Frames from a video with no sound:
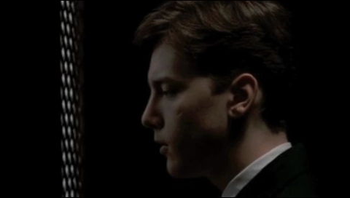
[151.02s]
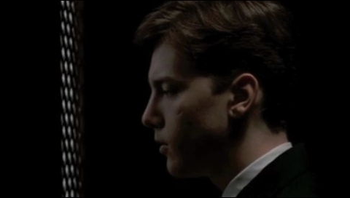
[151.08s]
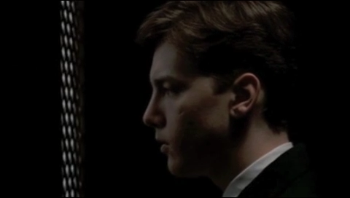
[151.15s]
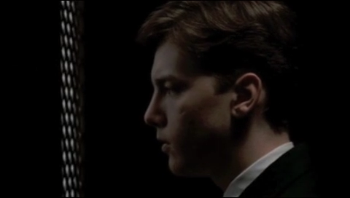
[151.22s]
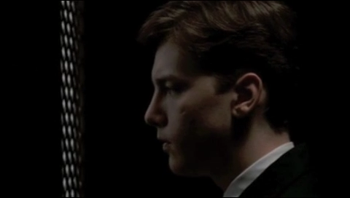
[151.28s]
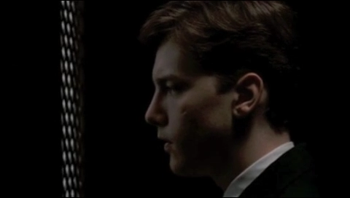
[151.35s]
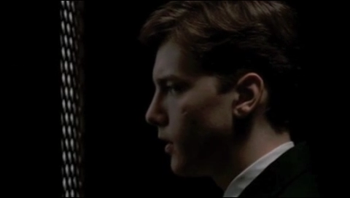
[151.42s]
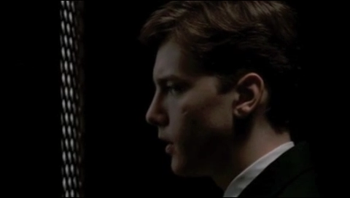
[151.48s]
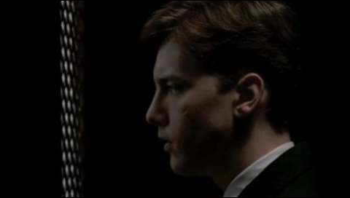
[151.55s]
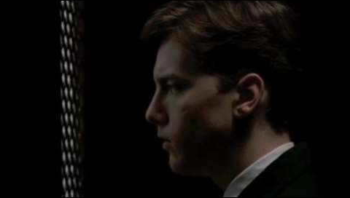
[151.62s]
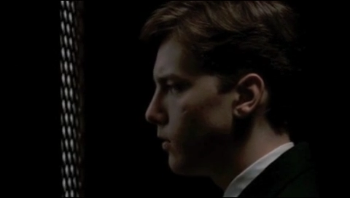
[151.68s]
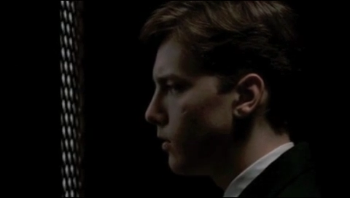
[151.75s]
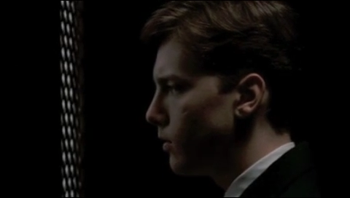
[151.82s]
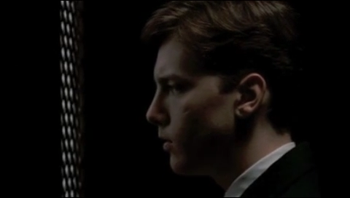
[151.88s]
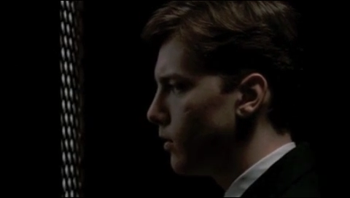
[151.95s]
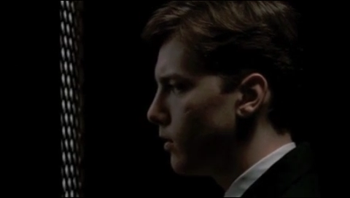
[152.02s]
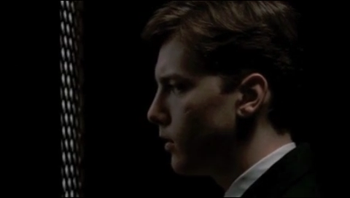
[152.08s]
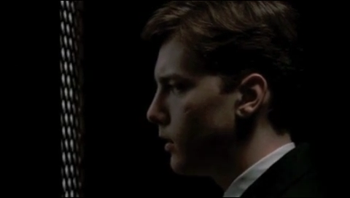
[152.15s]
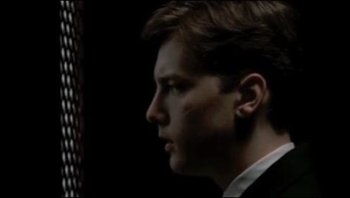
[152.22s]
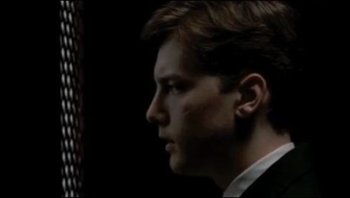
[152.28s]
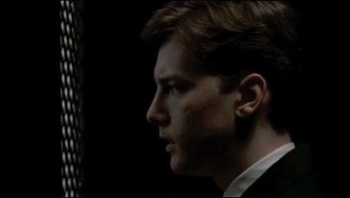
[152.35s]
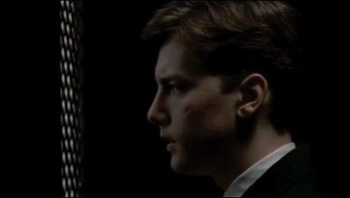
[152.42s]
Pictures of things.
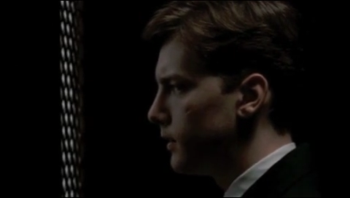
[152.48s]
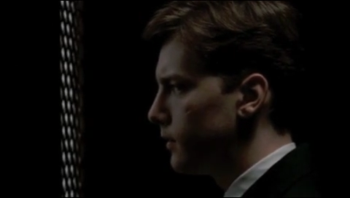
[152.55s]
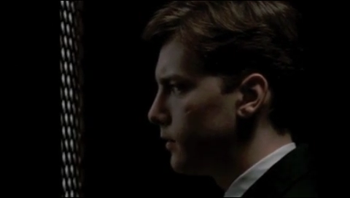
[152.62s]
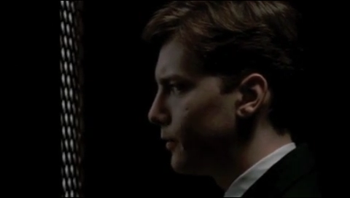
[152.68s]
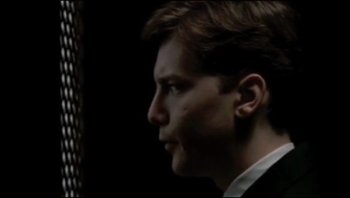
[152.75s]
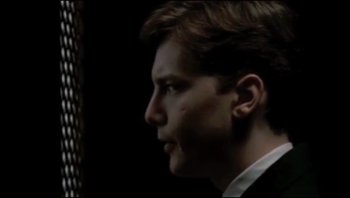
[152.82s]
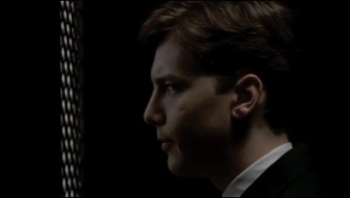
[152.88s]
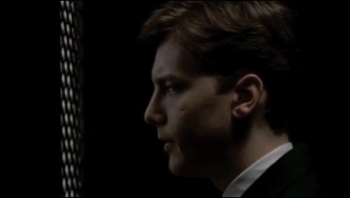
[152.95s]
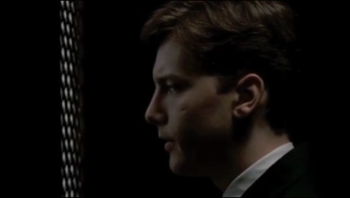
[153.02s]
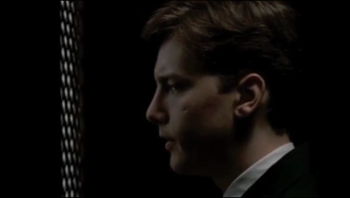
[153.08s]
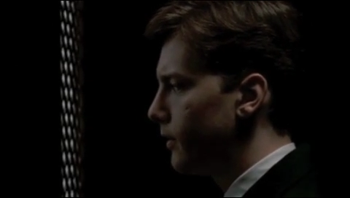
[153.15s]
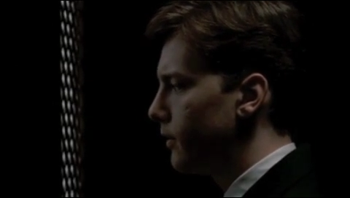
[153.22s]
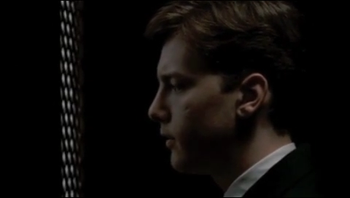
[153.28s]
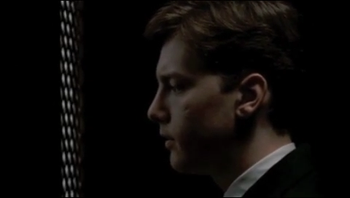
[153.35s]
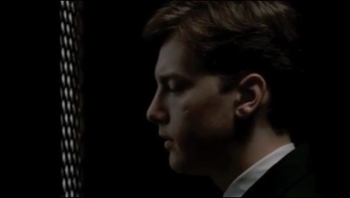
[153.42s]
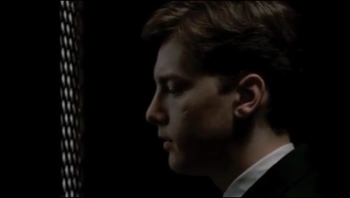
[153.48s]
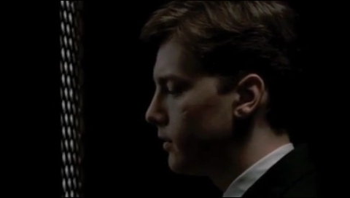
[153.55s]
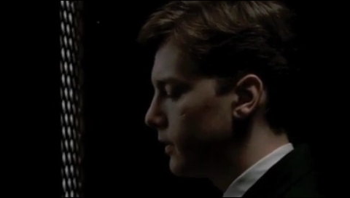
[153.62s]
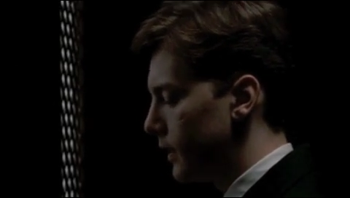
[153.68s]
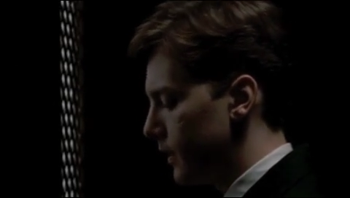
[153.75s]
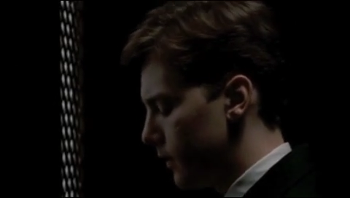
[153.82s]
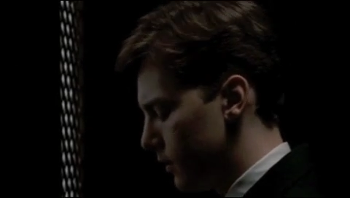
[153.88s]
Women,
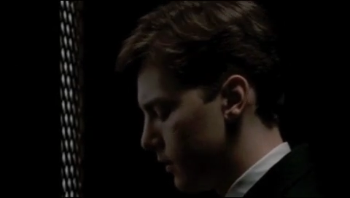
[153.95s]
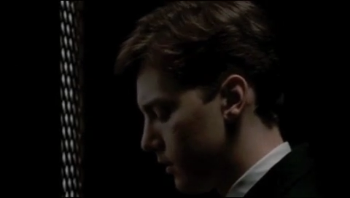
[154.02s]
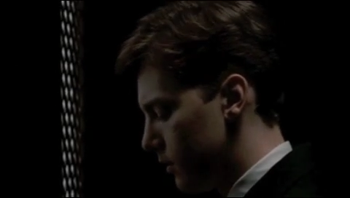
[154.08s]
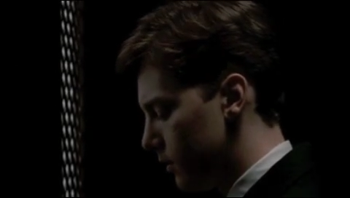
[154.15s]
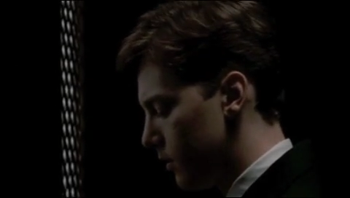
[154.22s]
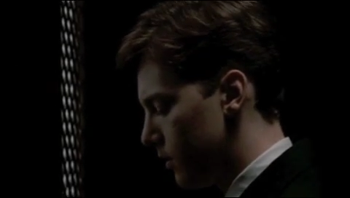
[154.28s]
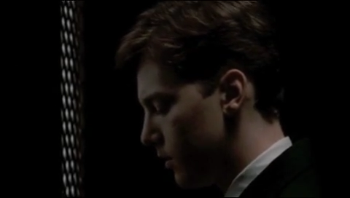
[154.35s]
Father.